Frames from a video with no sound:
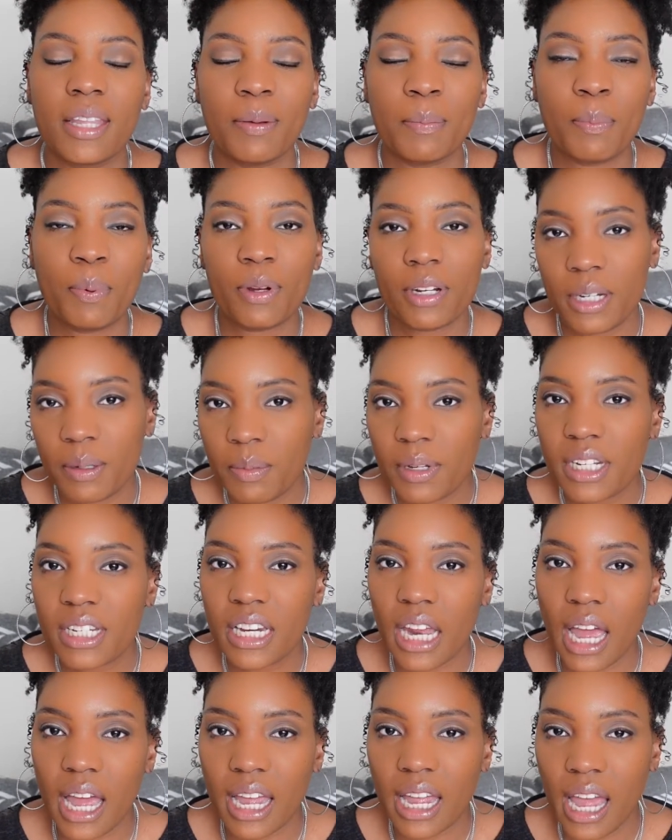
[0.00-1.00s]
pretty much
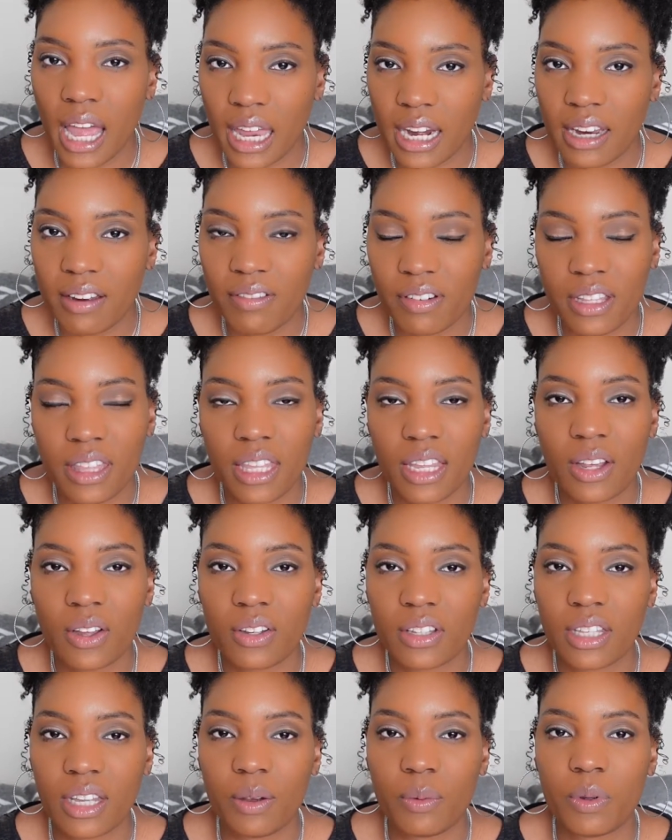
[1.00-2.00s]
I got everything
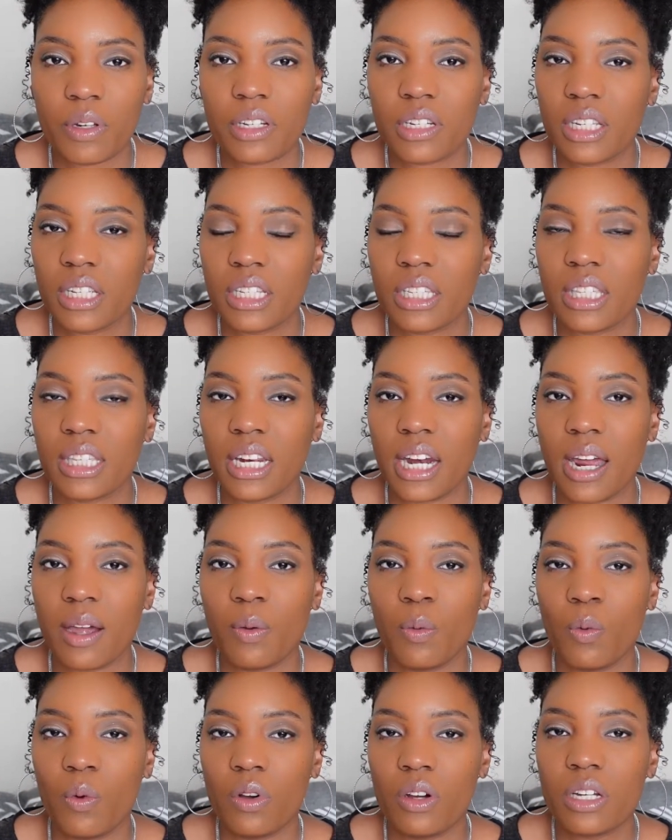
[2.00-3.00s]
on that wish list that I
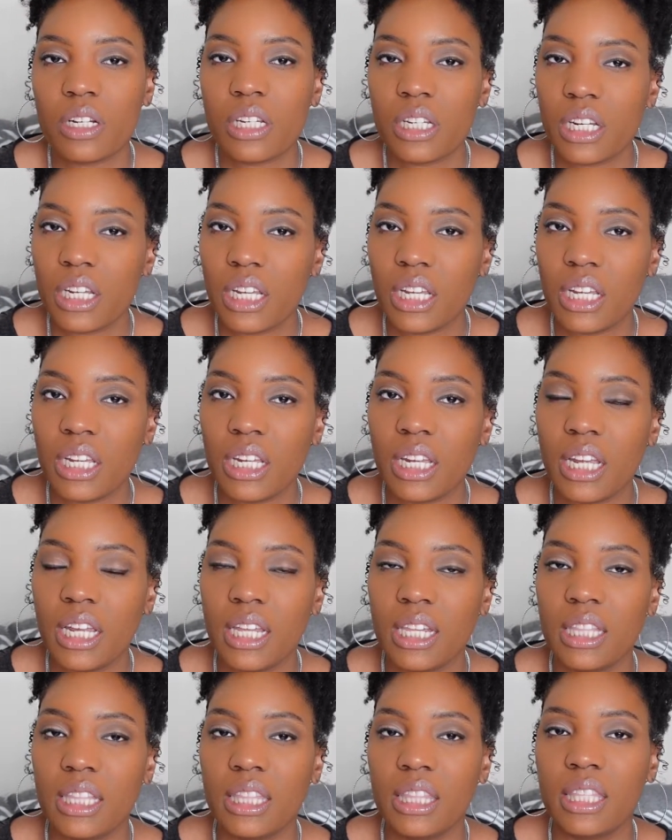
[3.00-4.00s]
wanted.
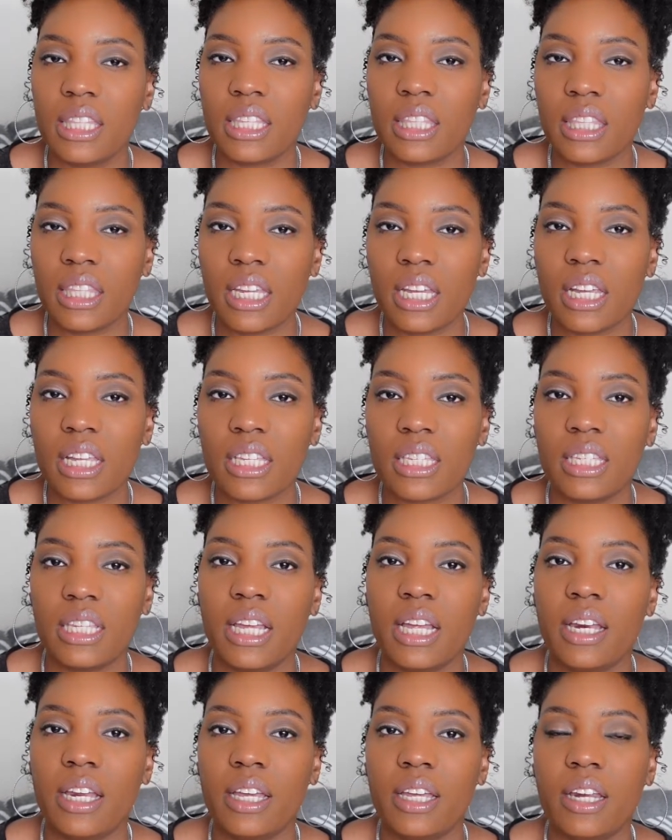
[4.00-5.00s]
And the things
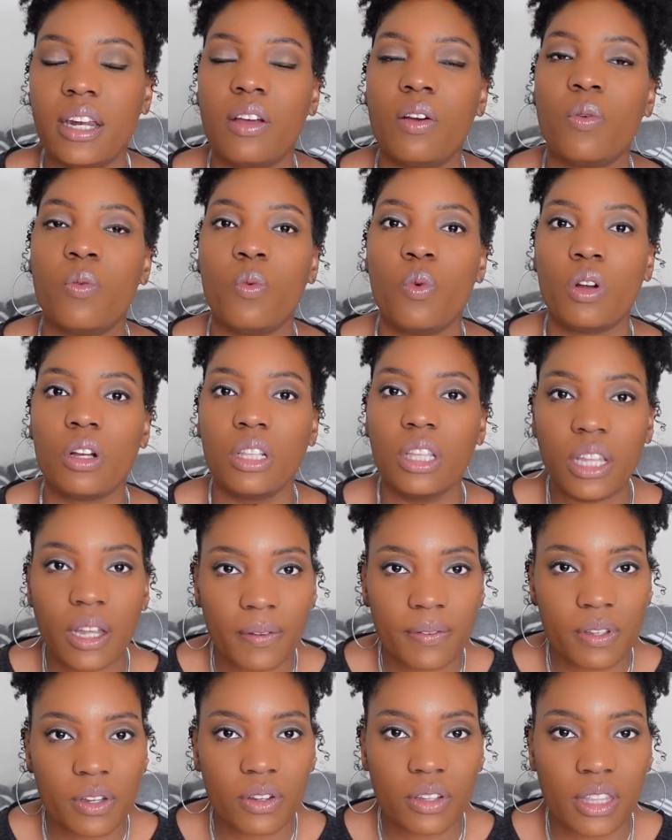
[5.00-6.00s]
that were
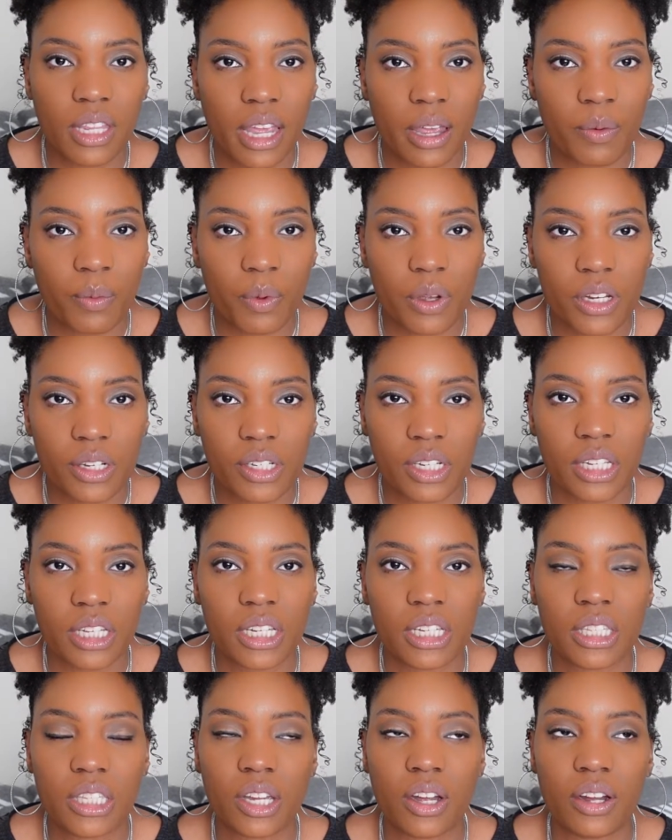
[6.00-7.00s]
left on that wish
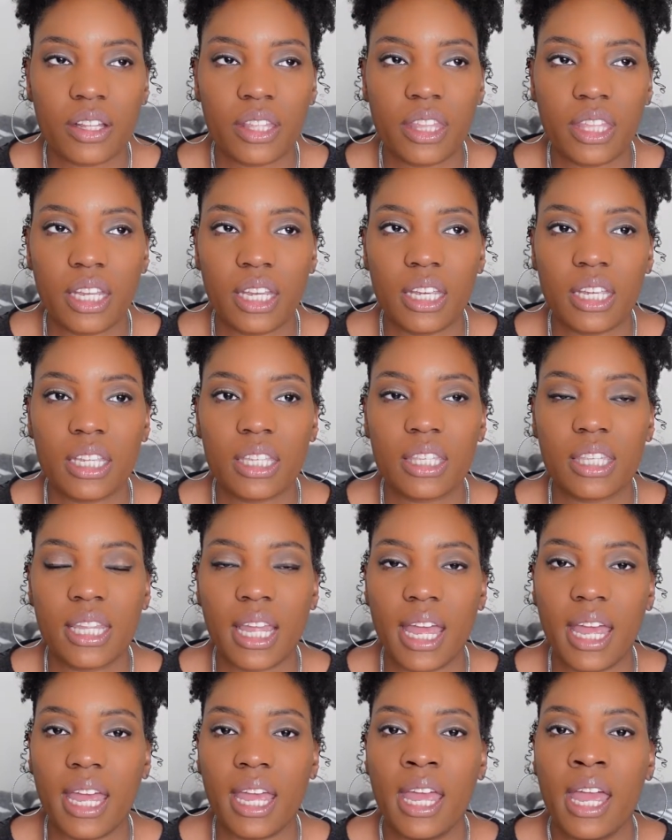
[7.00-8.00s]
list are things
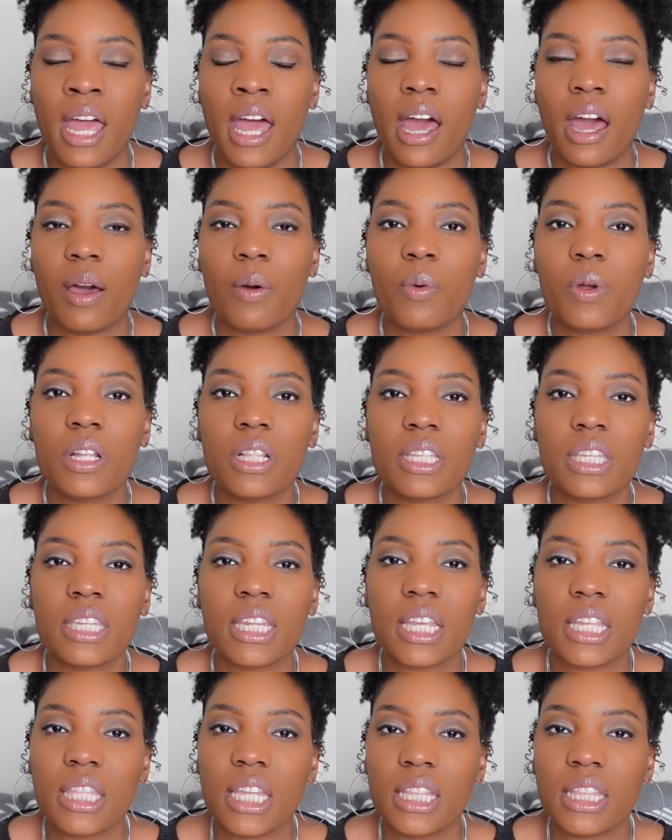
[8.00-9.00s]
that I wouldn't
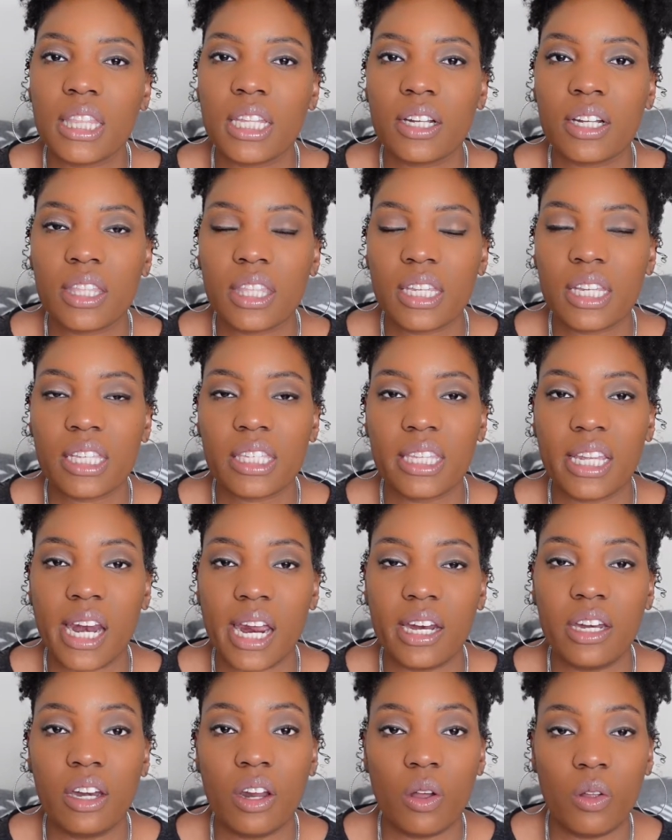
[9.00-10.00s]
say that they're things that
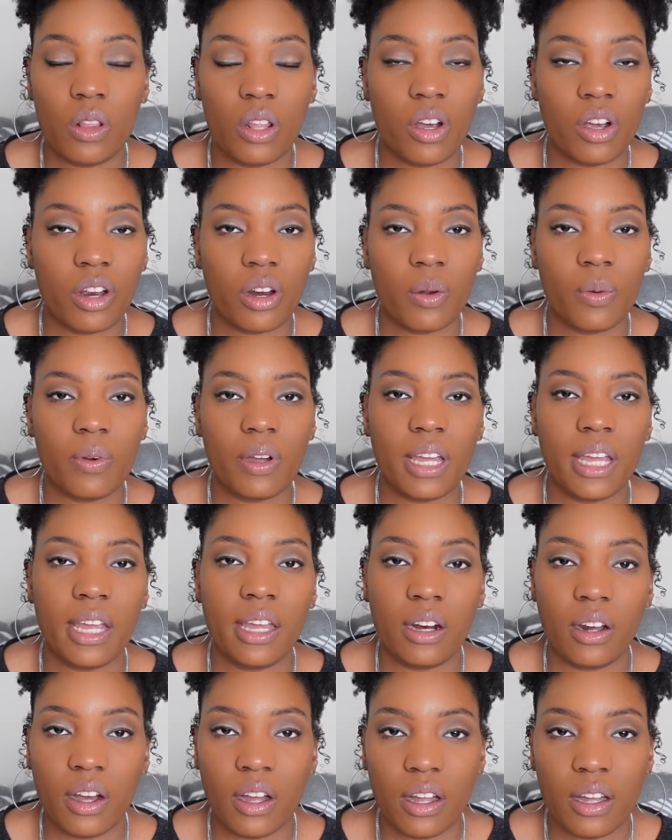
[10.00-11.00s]
I no longer want
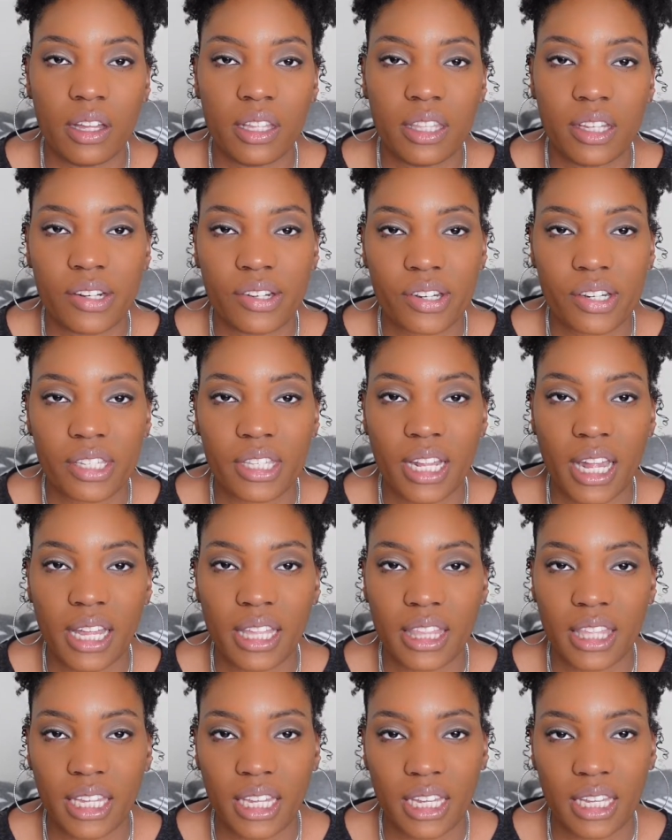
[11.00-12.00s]
at all. They're just not
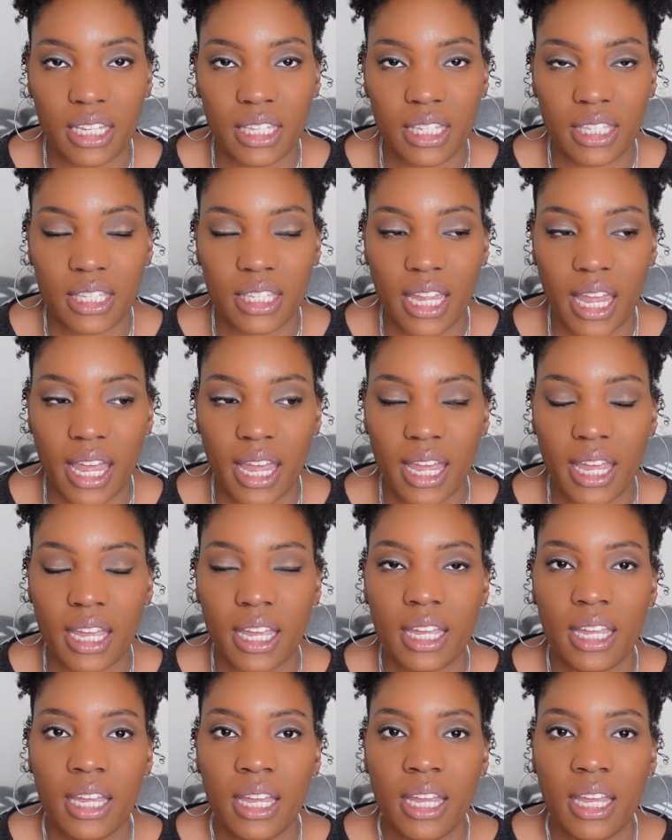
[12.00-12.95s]
things that